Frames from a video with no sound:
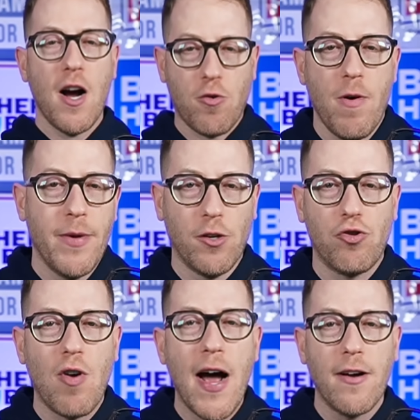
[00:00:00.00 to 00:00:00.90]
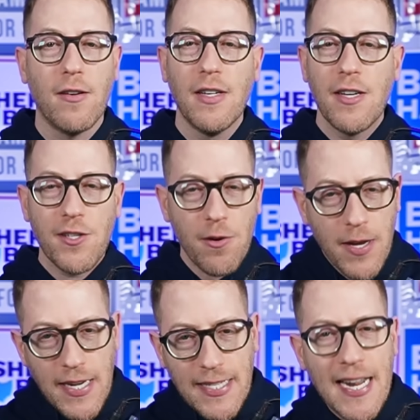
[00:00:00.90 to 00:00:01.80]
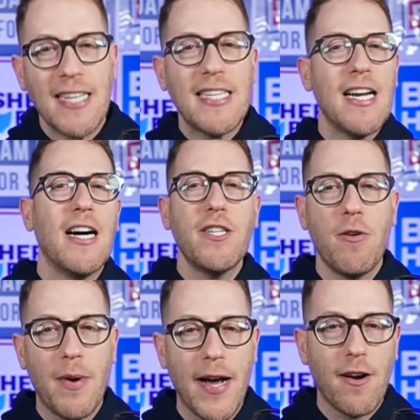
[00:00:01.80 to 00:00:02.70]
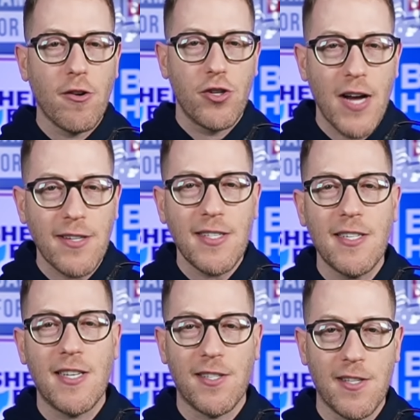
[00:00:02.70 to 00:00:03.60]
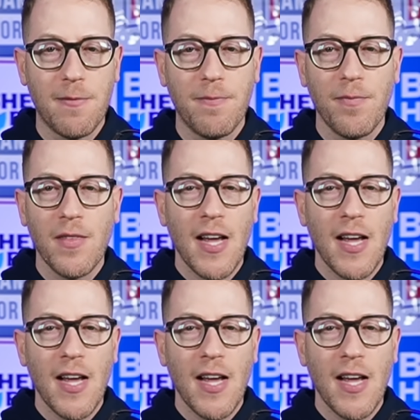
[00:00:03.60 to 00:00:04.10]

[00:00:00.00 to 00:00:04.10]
a criminal trial so he doesn't undermine our justice system.